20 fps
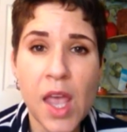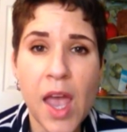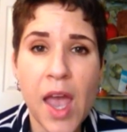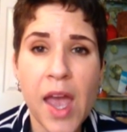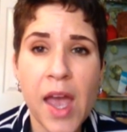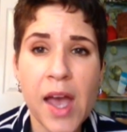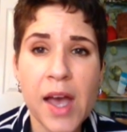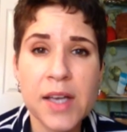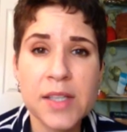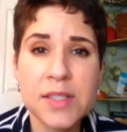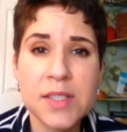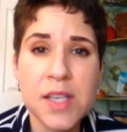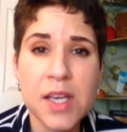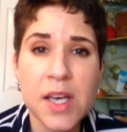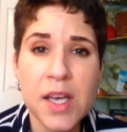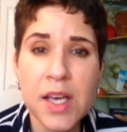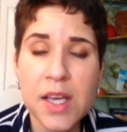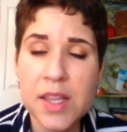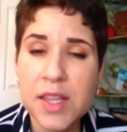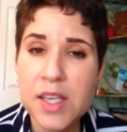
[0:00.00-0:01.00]
And
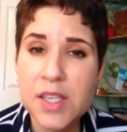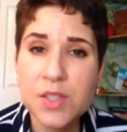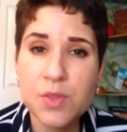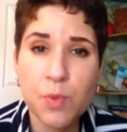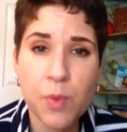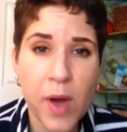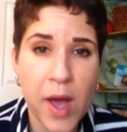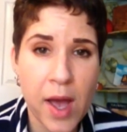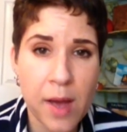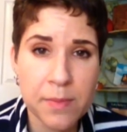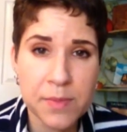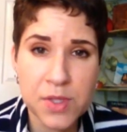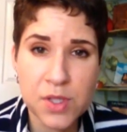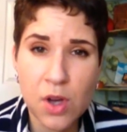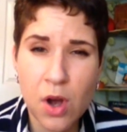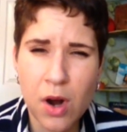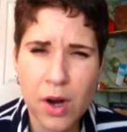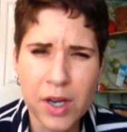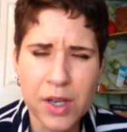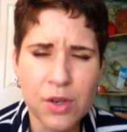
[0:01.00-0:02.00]
these webs
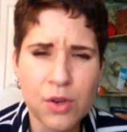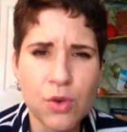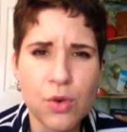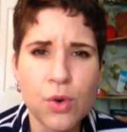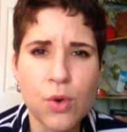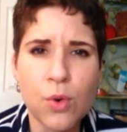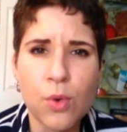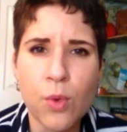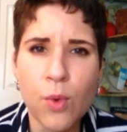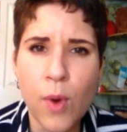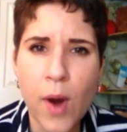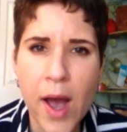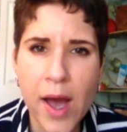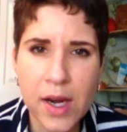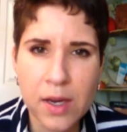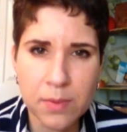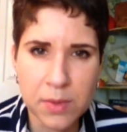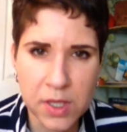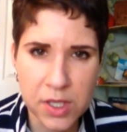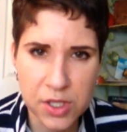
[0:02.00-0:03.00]
are
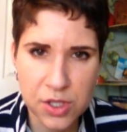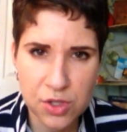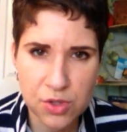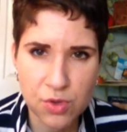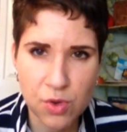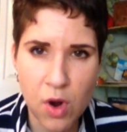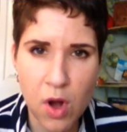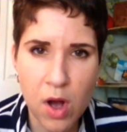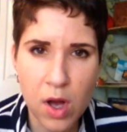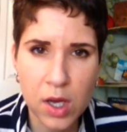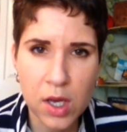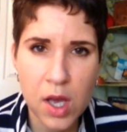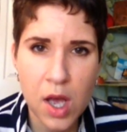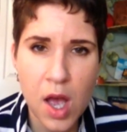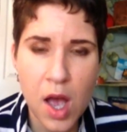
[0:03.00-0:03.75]
incredibly strong.